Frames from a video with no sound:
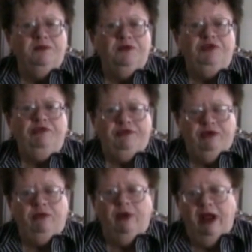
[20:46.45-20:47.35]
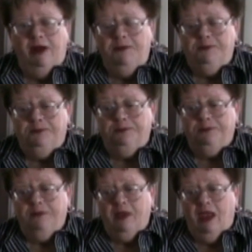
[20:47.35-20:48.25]
She was a good rider.
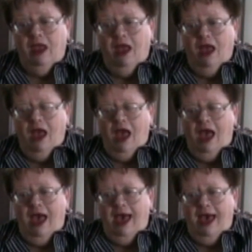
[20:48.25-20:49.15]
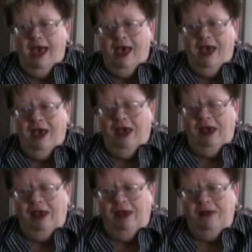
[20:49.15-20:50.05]

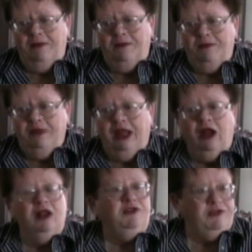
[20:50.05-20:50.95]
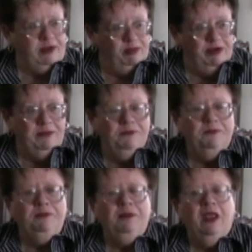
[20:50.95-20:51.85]
Carolyn Sebring,
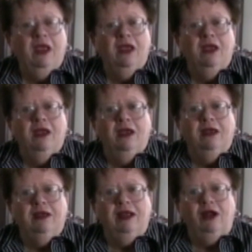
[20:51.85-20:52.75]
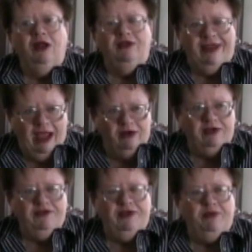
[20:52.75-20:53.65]
Carolyn
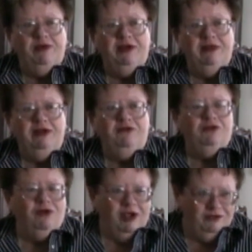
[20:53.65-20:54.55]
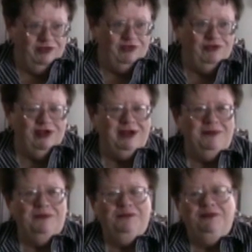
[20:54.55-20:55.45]
Downey Sebring, lived across the street.
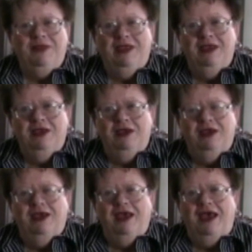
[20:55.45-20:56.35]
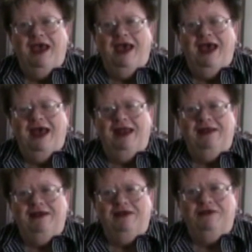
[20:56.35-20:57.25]

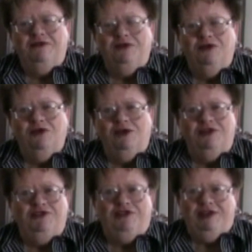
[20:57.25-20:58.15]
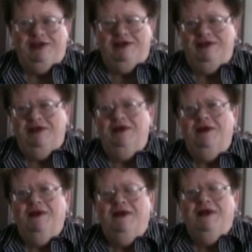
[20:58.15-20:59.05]
And of course, she's
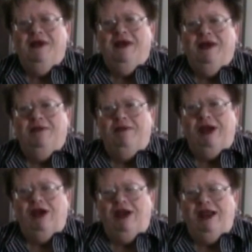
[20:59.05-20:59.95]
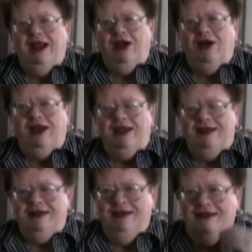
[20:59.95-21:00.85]
married Harry,
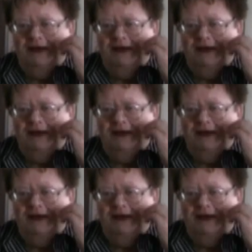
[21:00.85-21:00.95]
and